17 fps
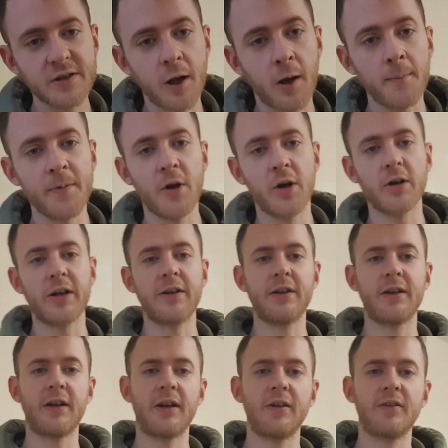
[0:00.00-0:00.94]
I'm not going
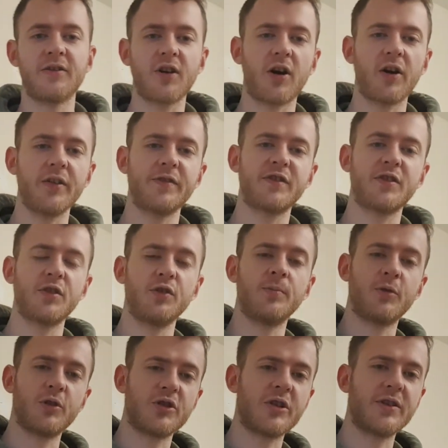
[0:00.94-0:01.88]
to dive too
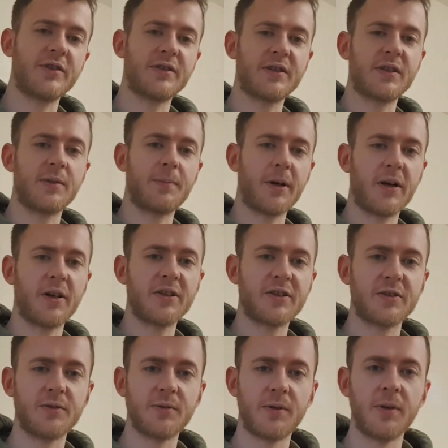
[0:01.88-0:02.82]
much into the
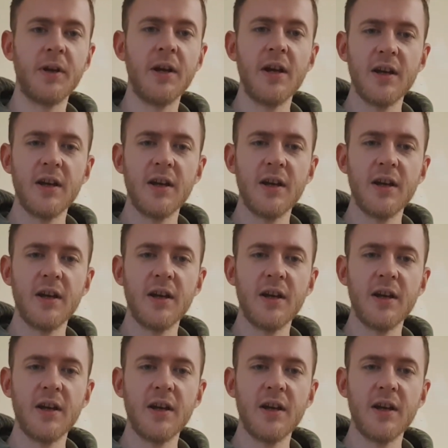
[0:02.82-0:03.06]
personal